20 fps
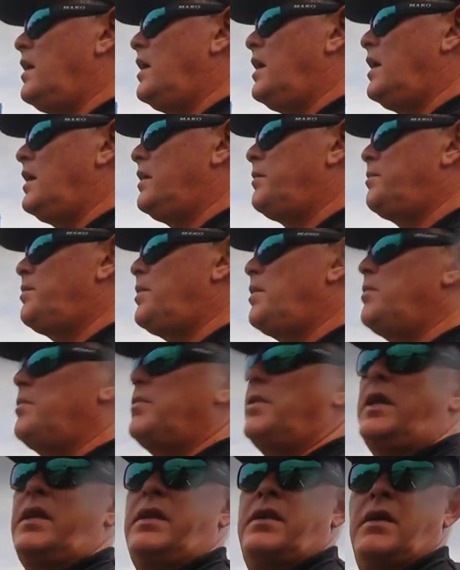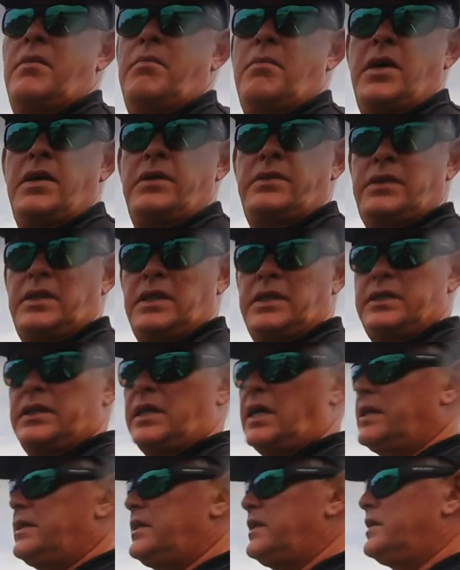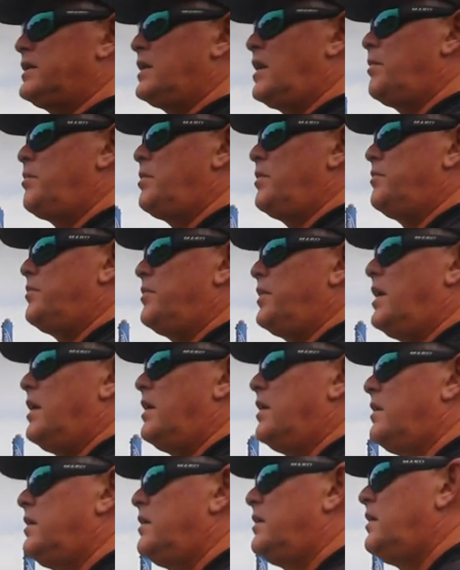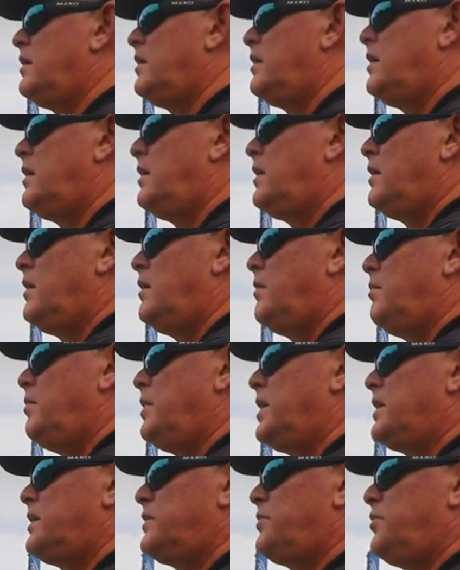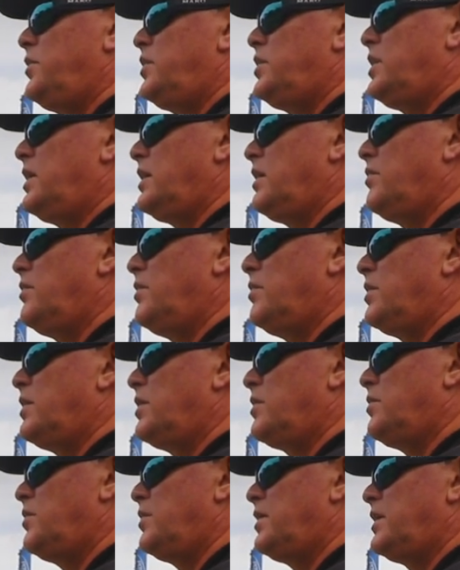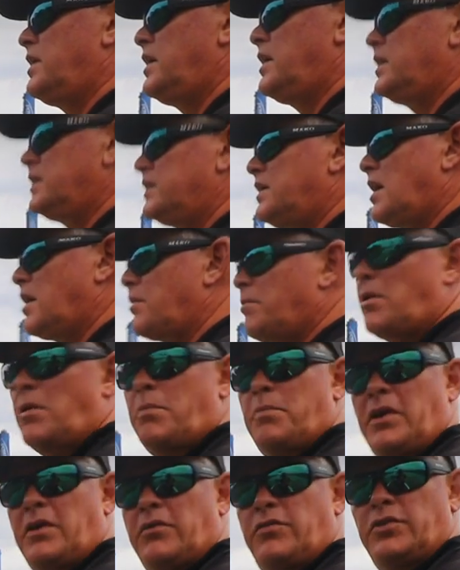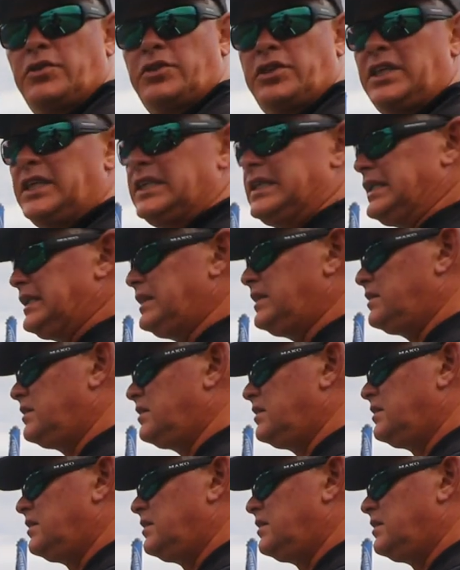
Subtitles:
And probably the most exciting type of bass fishing, if you want to call it that. It's like popping for GTs.